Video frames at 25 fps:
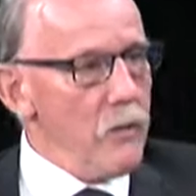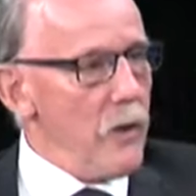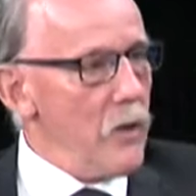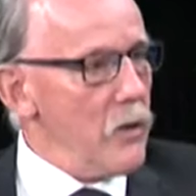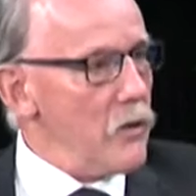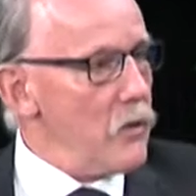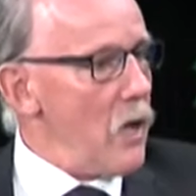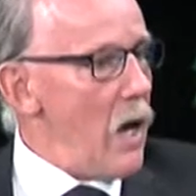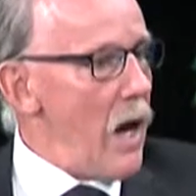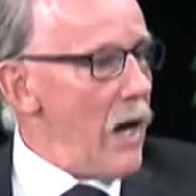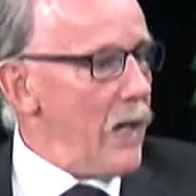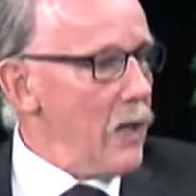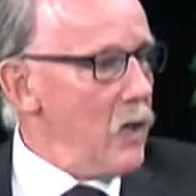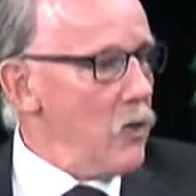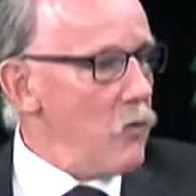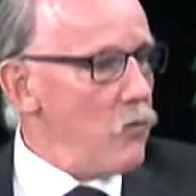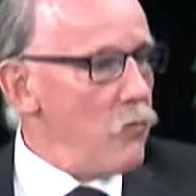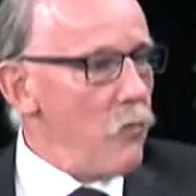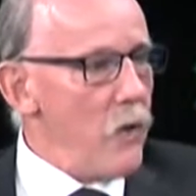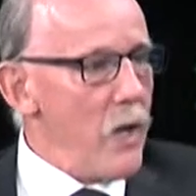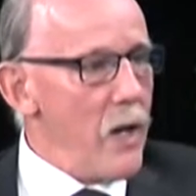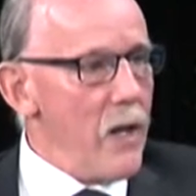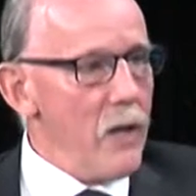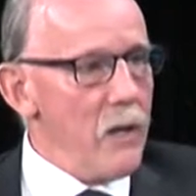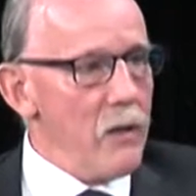There's hiking
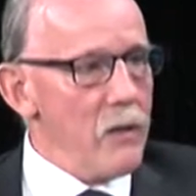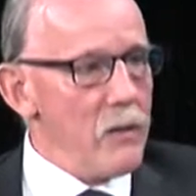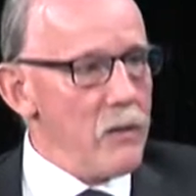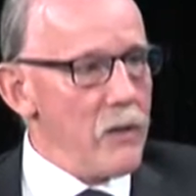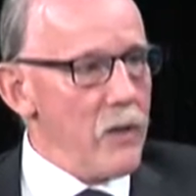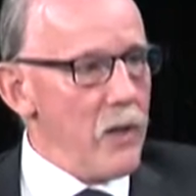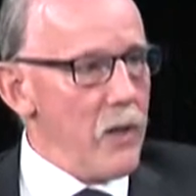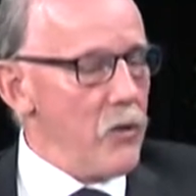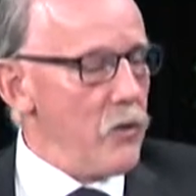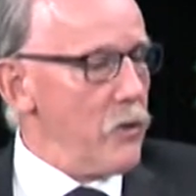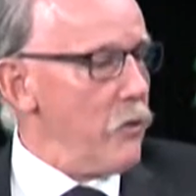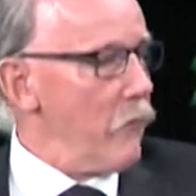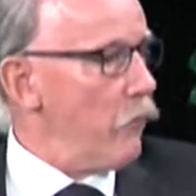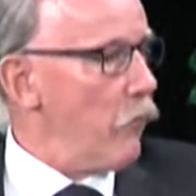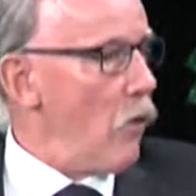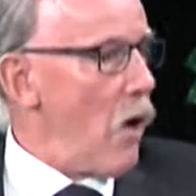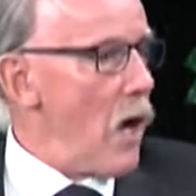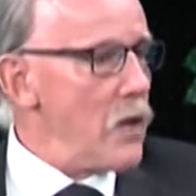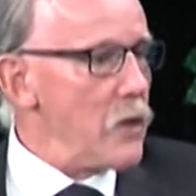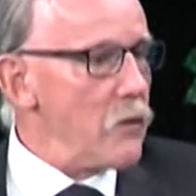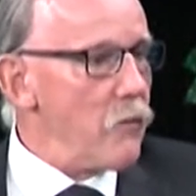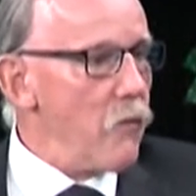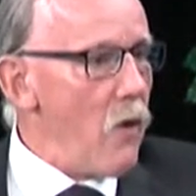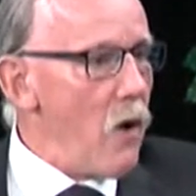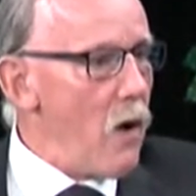trails, there's the
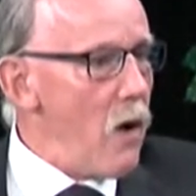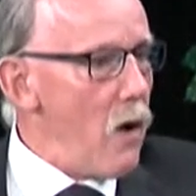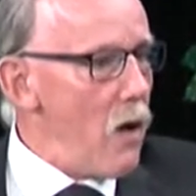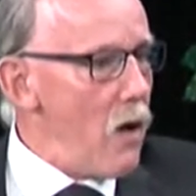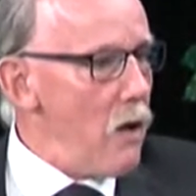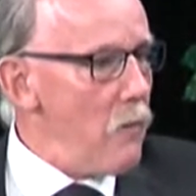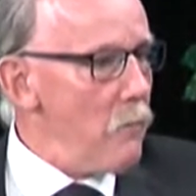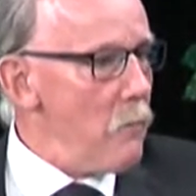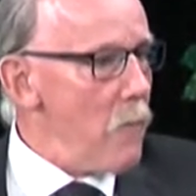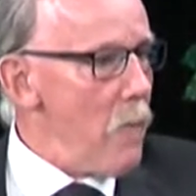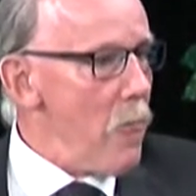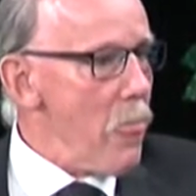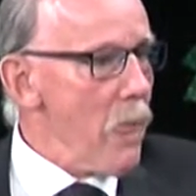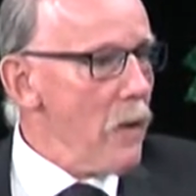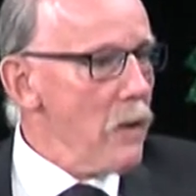Frost Farm.